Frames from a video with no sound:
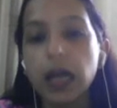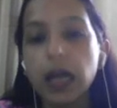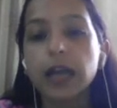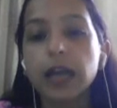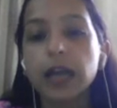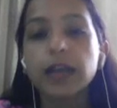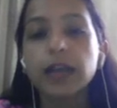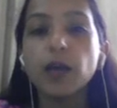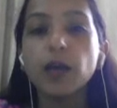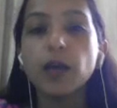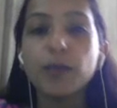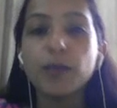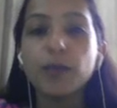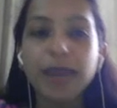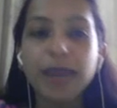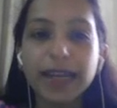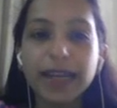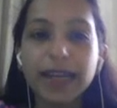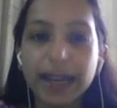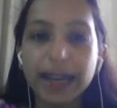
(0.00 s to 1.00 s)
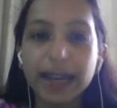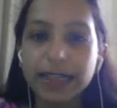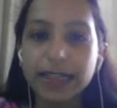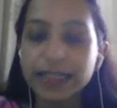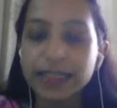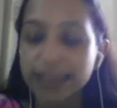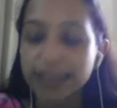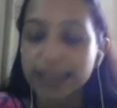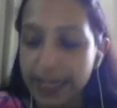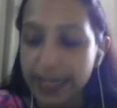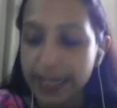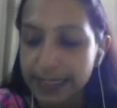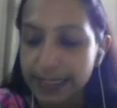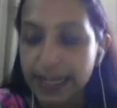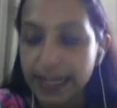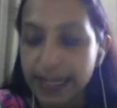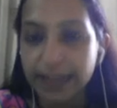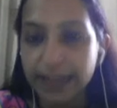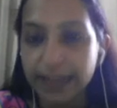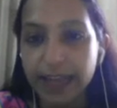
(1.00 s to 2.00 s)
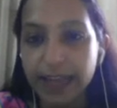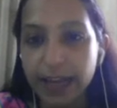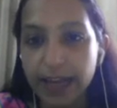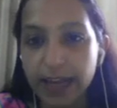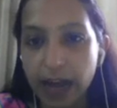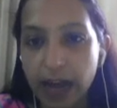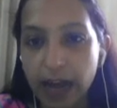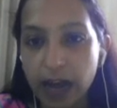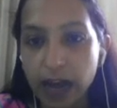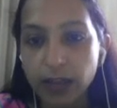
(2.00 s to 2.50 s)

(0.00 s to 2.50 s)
Now McGregor says that there are